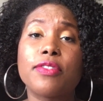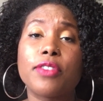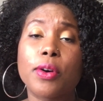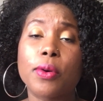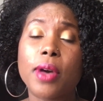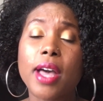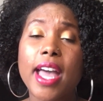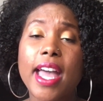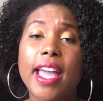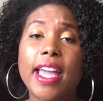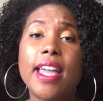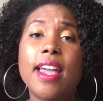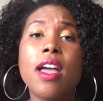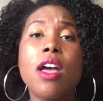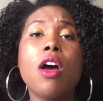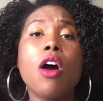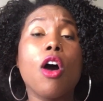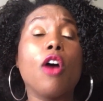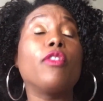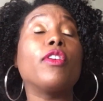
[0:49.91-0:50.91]
okay?
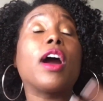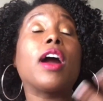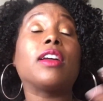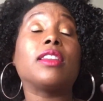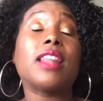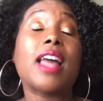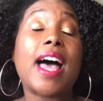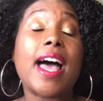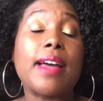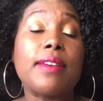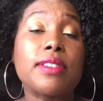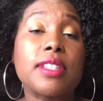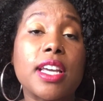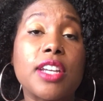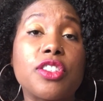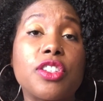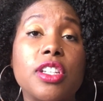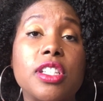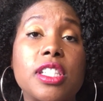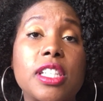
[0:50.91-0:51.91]
Over our lives, I
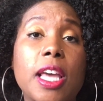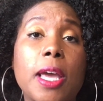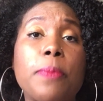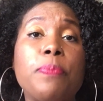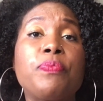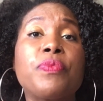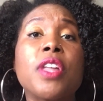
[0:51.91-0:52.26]
should say.